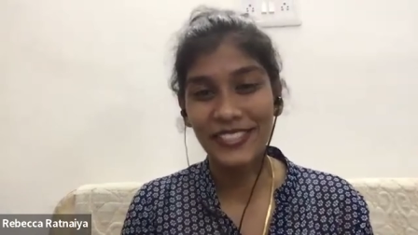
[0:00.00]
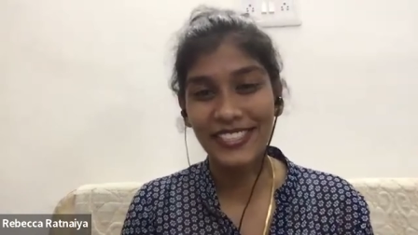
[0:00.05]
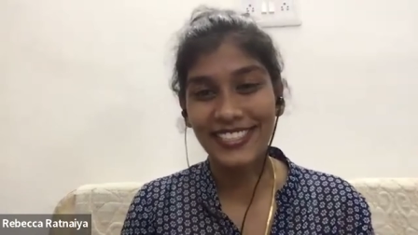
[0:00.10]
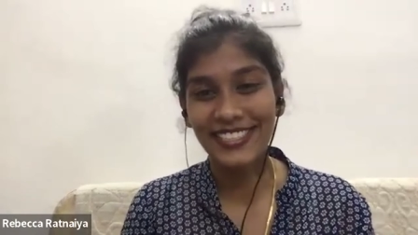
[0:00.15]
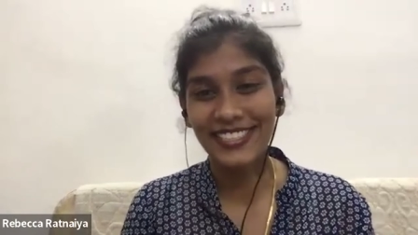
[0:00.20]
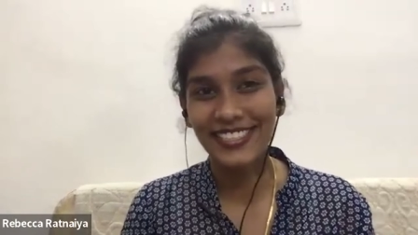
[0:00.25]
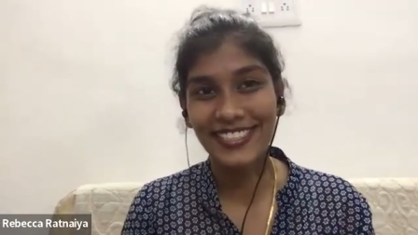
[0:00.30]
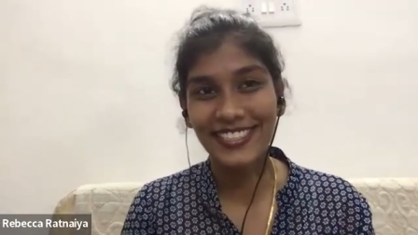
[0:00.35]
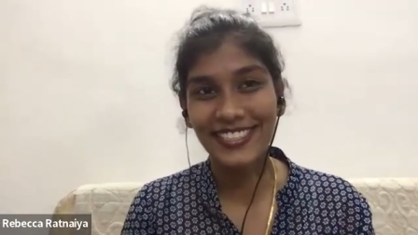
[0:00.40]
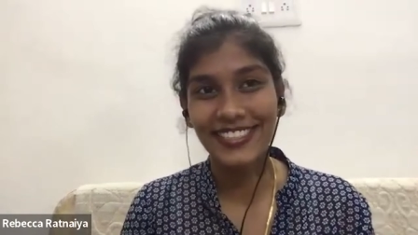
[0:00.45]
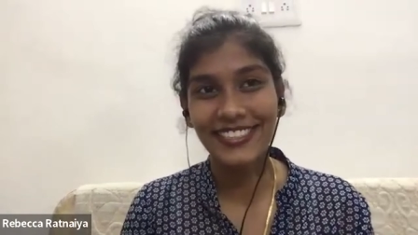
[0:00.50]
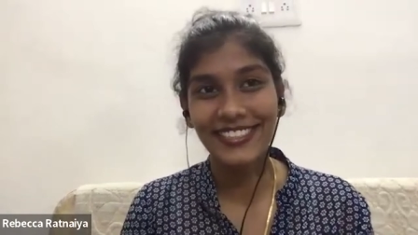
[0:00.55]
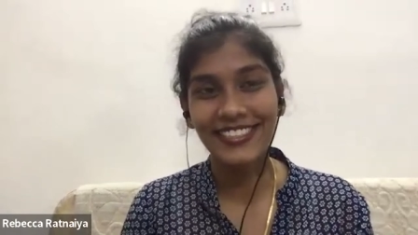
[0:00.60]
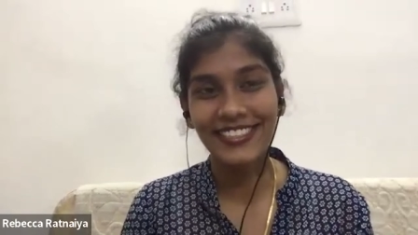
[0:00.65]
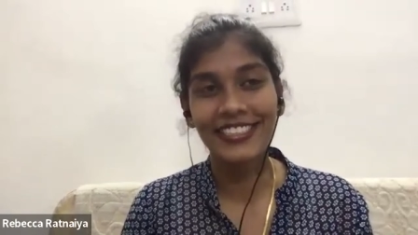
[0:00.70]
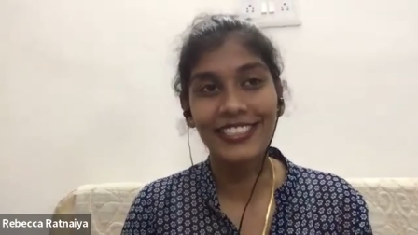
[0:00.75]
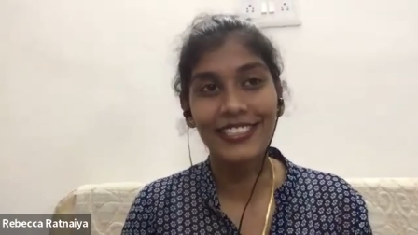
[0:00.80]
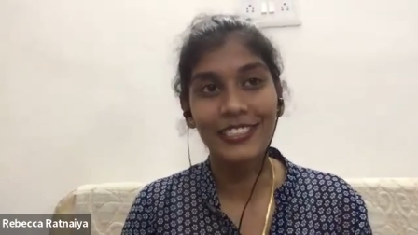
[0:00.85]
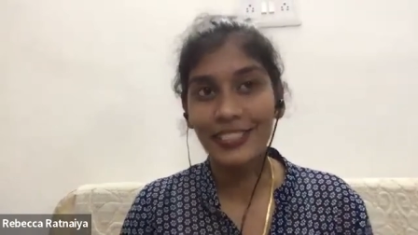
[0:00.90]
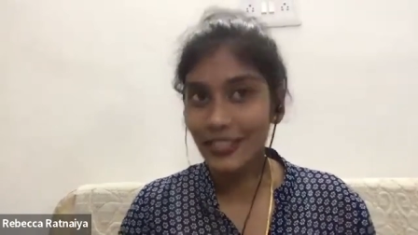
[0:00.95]
one uh,
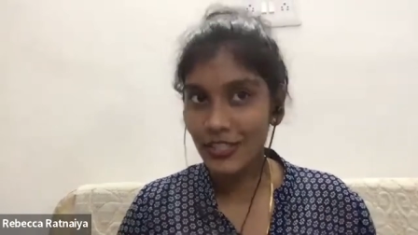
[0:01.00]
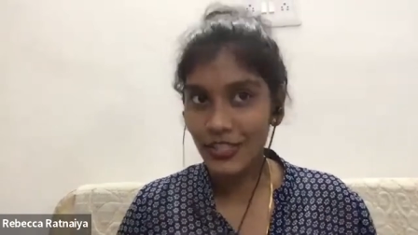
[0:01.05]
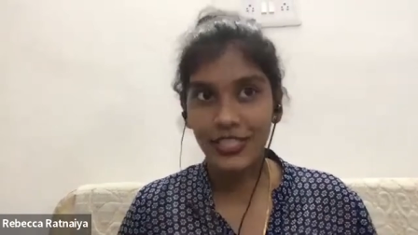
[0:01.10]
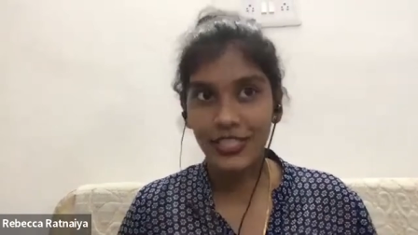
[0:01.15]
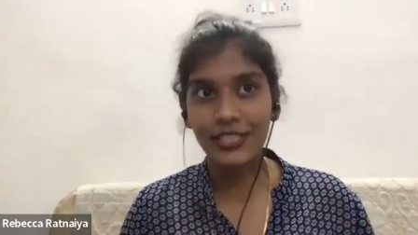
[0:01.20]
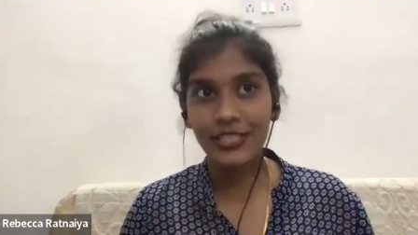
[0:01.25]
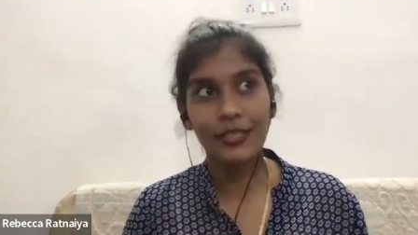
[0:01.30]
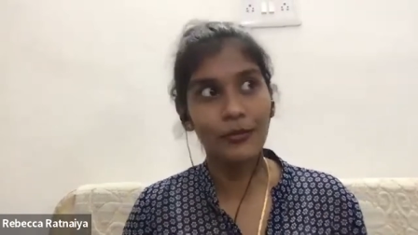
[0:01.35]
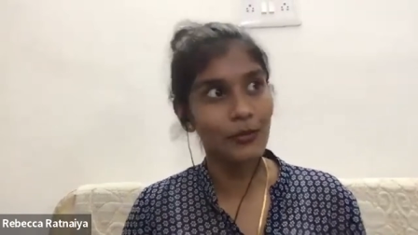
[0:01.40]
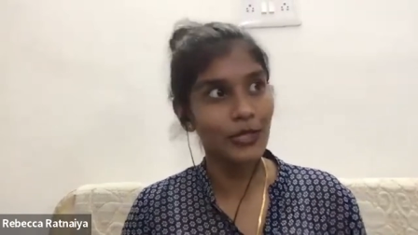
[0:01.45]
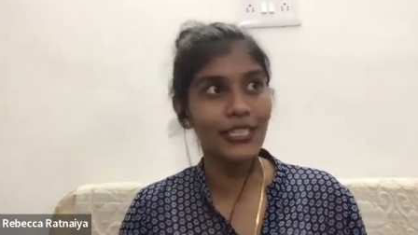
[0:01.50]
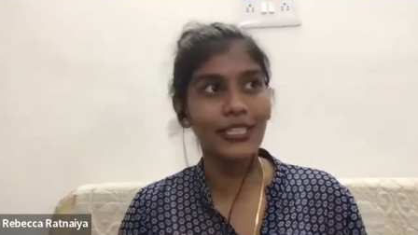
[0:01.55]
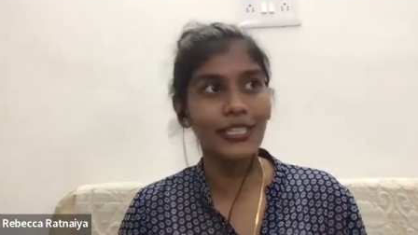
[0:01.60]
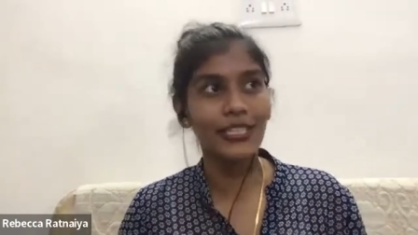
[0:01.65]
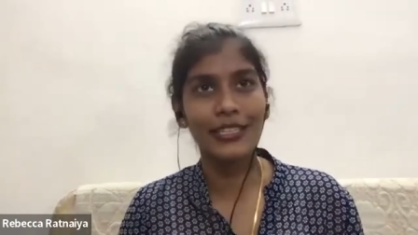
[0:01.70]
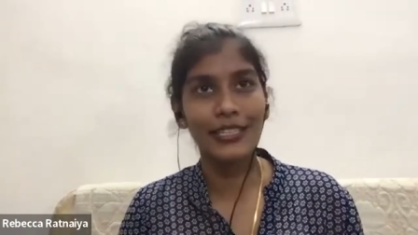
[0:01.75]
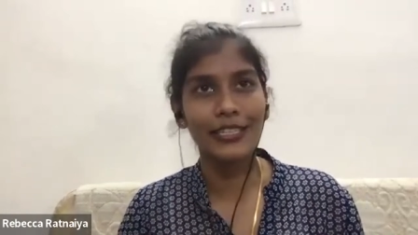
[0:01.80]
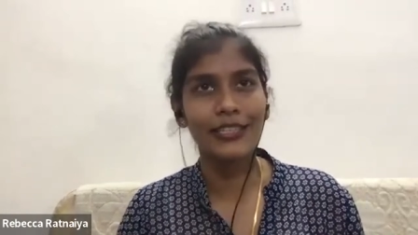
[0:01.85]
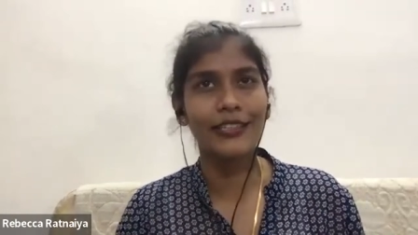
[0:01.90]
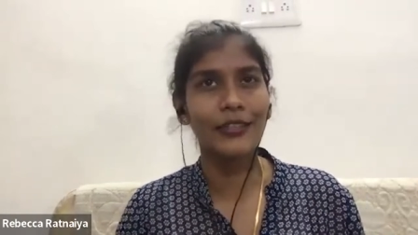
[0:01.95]
she
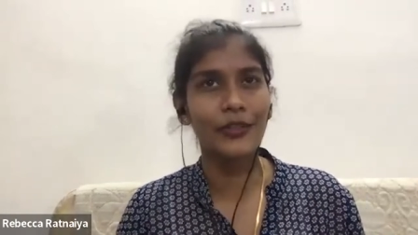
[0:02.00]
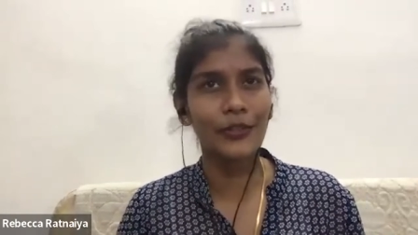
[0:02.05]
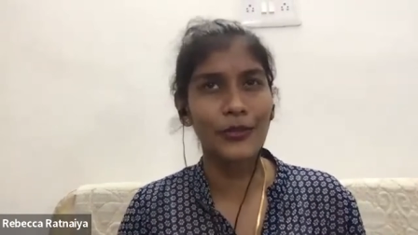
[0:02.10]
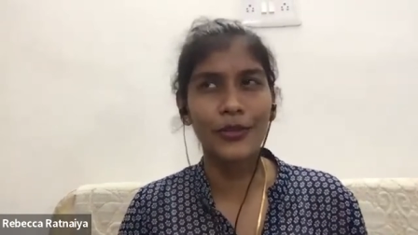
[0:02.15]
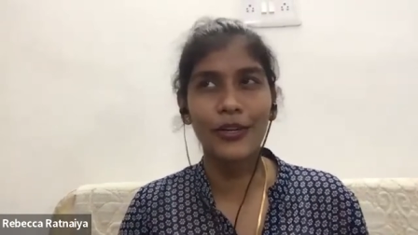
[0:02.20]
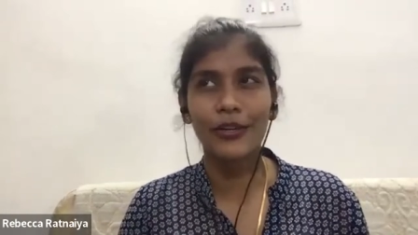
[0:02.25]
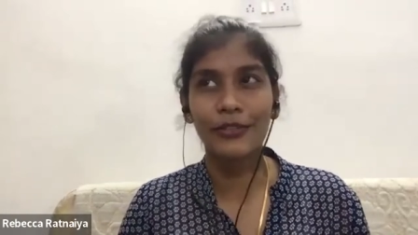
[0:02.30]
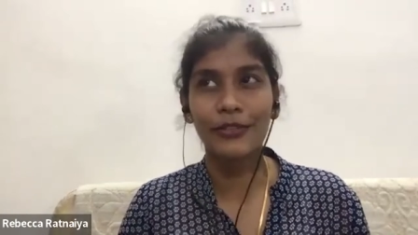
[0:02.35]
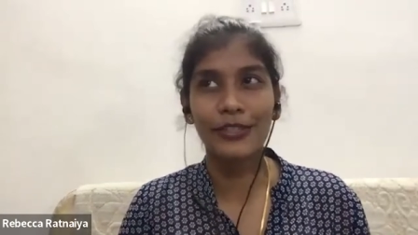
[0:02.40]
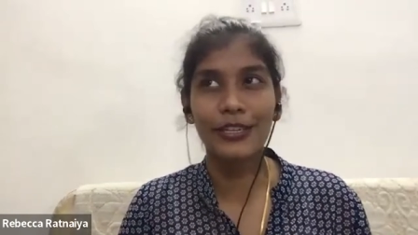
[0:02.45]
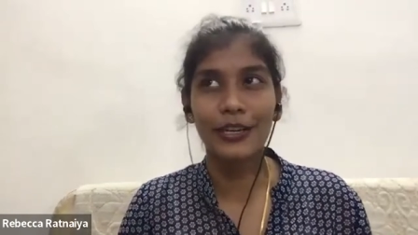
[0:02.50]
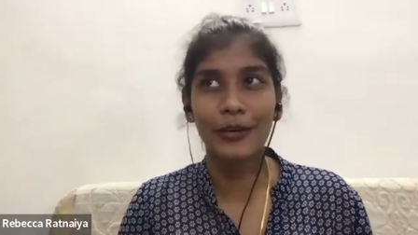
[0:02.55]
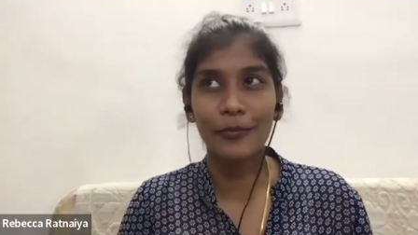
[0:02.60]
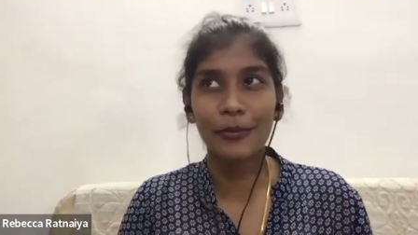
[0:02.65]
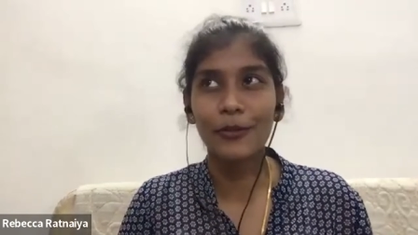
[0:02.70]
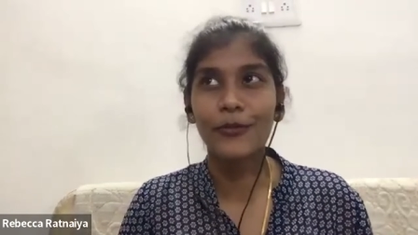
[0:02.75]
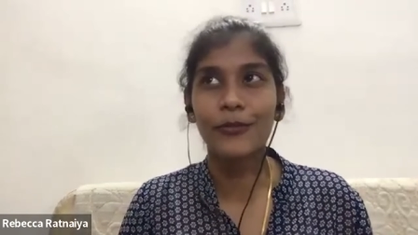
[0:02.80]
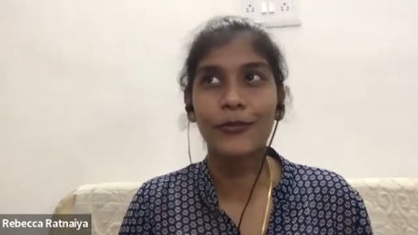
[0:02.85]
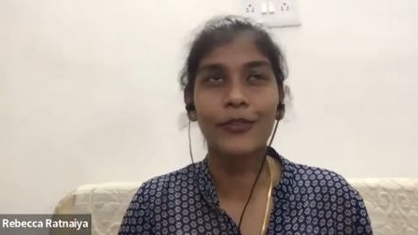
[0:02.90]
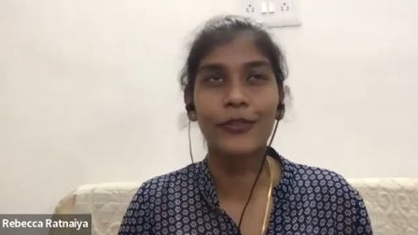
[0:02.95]
immediately you know after a
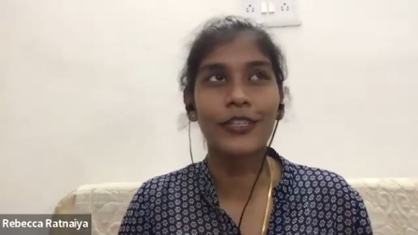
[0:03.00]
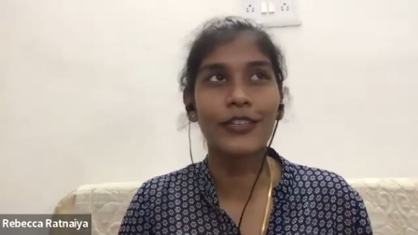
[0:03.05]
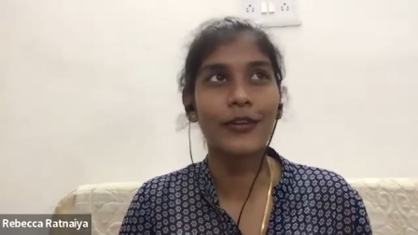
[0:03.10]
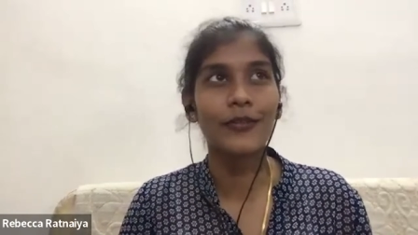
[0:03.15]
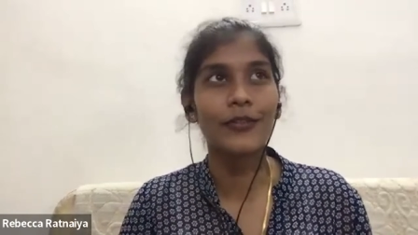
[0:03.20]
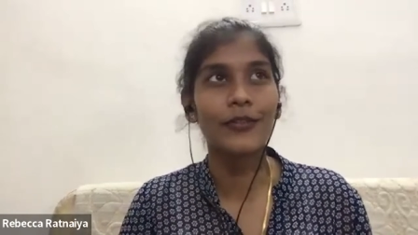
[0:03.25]
couple of uh,